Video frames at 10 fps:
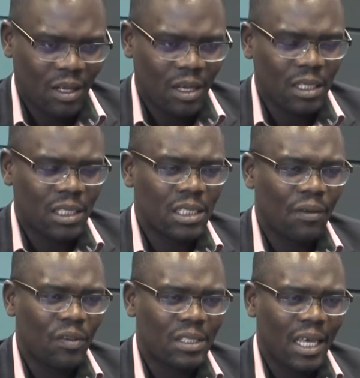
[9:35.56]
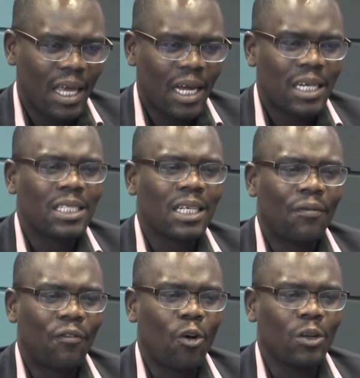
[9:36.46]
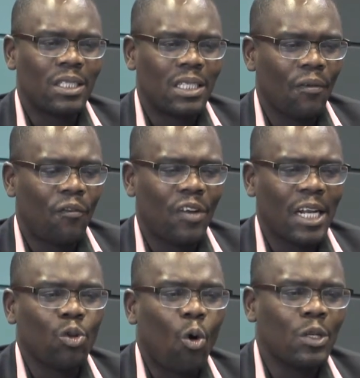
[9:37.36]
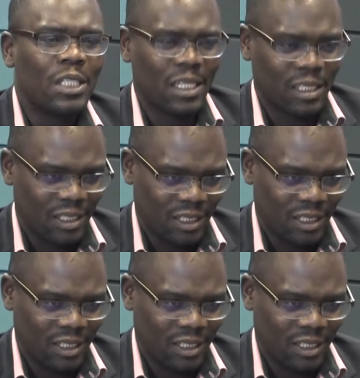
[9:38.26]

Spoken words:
It's as if he's acting for different audiences.